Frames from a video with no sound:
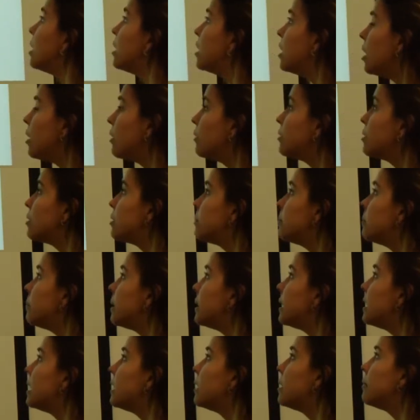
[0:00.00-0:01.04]
nouns,
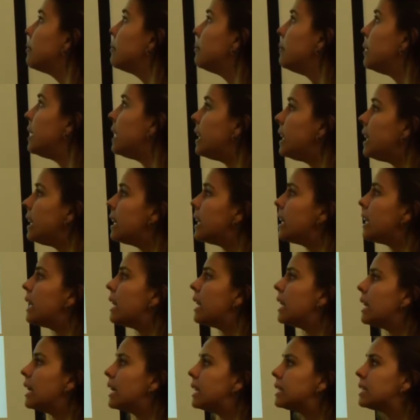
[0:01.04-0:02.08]
but the meaning
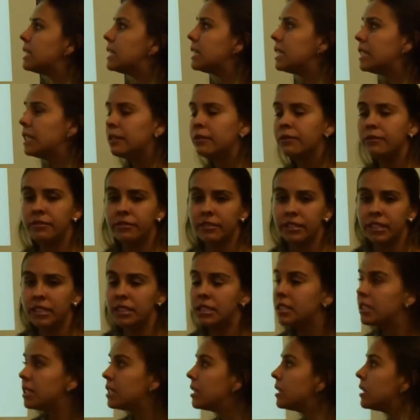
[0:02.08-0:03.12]
is different.